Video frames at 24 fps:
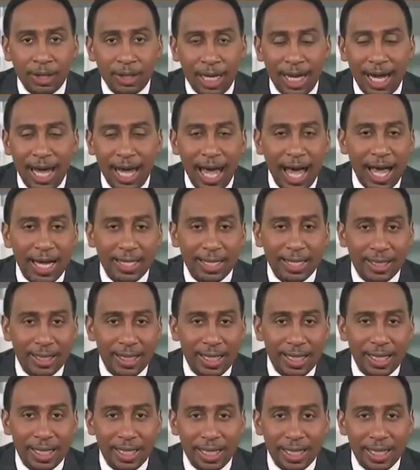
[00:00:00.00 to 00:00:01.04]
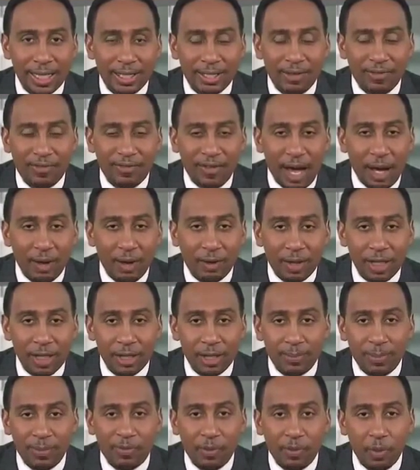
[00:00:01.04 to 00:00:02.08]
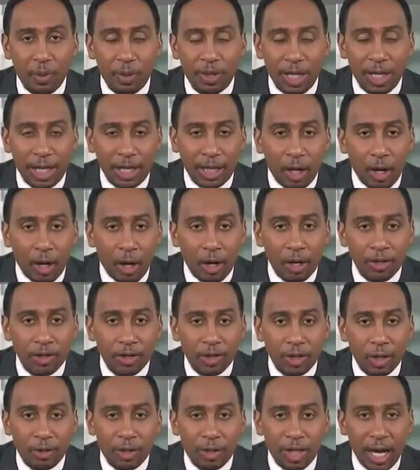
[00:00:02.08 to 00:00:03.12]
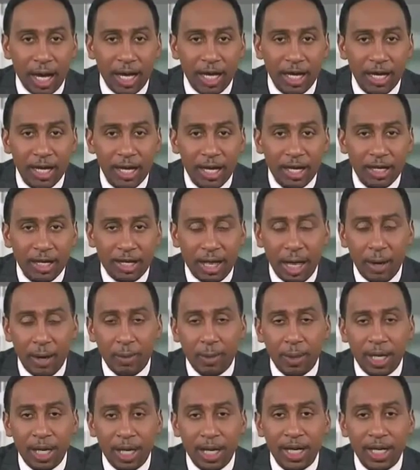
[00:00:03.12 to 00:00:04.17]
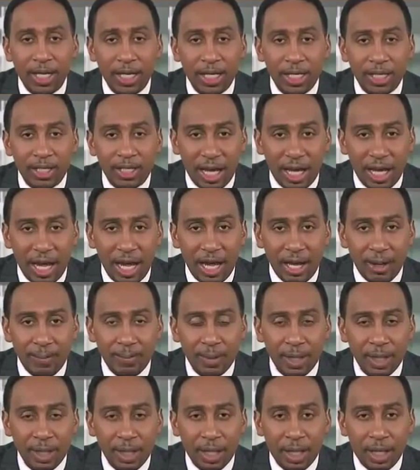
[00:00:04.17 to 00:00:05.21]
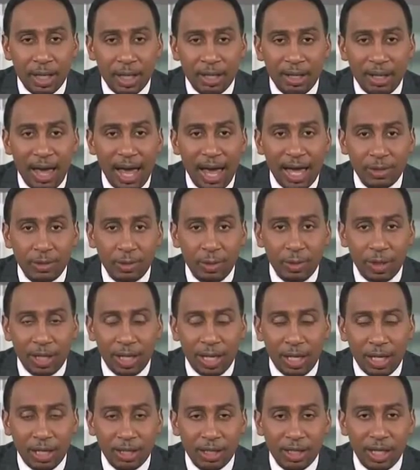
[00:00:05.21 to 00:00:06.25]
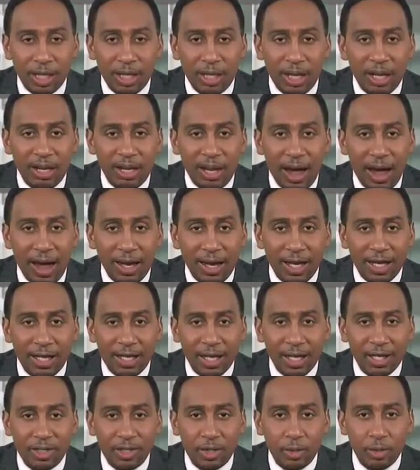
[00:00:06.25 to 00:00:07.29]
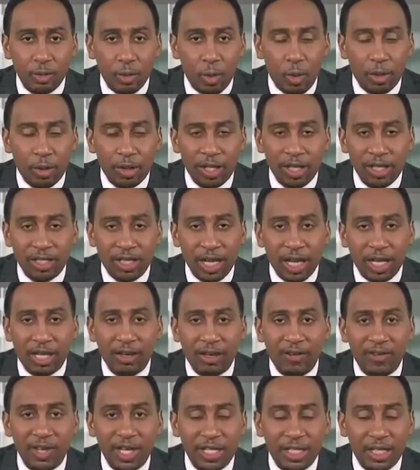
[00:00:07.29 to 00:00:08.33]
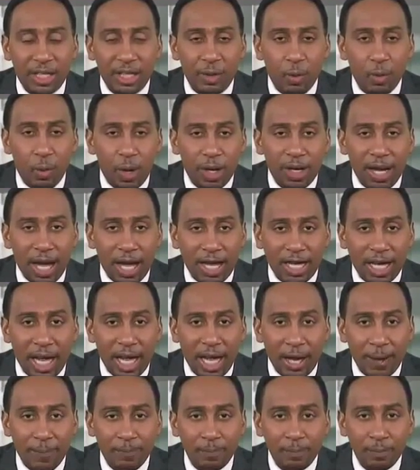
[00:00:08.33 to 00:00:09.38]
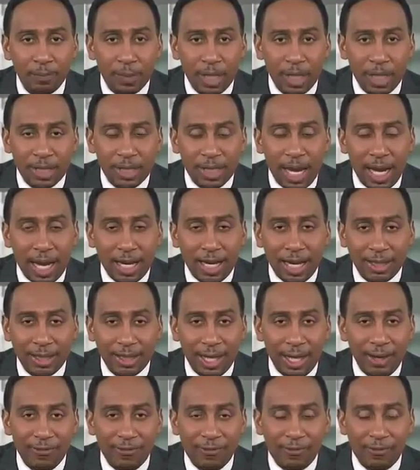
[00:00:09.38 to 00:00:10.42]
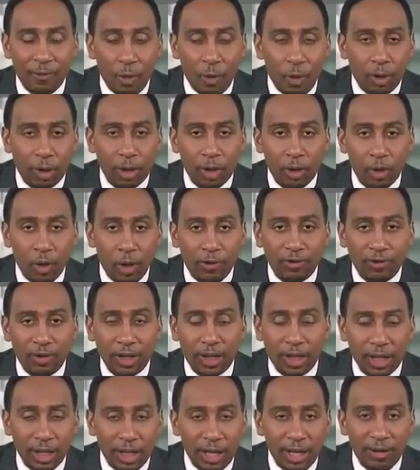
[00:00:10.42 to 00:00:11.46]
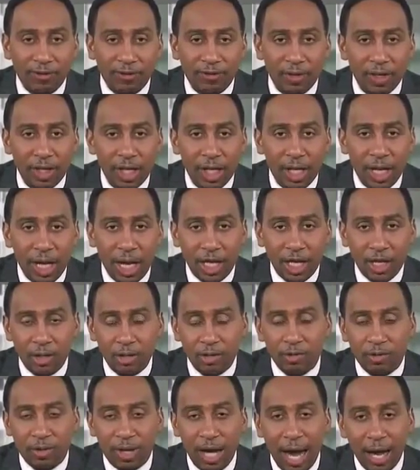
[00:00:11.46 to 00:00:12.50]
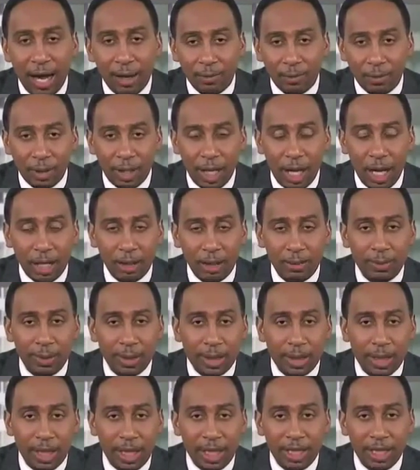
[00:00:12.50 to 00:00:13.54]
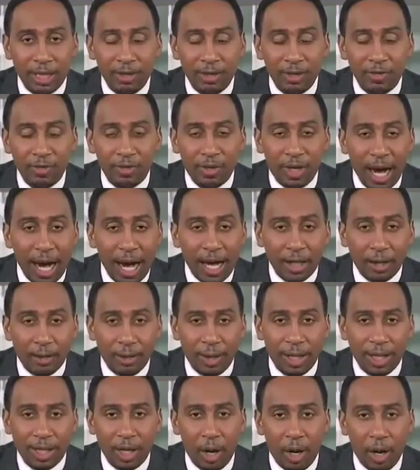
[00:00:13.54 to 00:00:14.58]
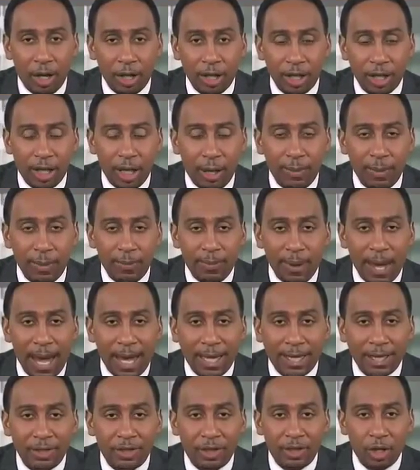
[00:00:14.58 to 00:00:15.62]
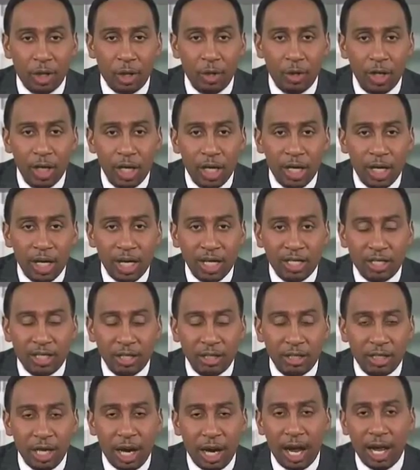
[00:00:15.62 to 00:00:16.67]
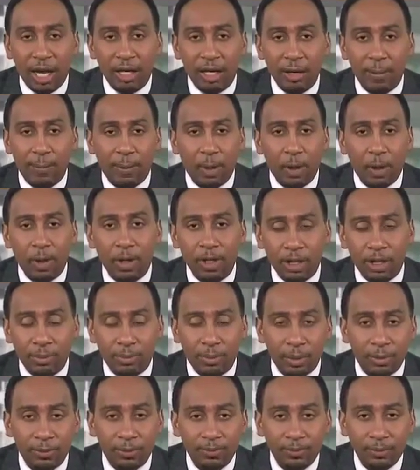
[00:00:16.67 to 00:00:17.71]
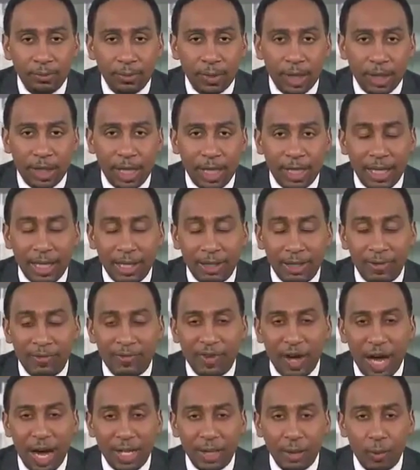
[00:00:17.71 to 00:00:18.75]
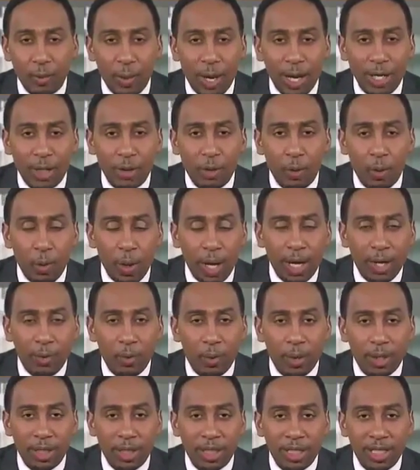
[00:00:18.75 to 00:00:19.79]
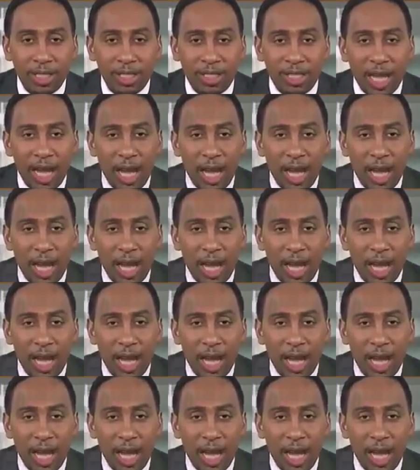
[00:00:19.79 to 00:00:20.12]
they had the lead against the Falcons before they lost, okay? They were in game last Sunday night against New Orleans. They could have easily won that game. It's not like they've fallen off the cliff. And you've got Rolando McClain and you've got Greg Hardy coming back. And so it's entirely plausible that they could find a way to win one of these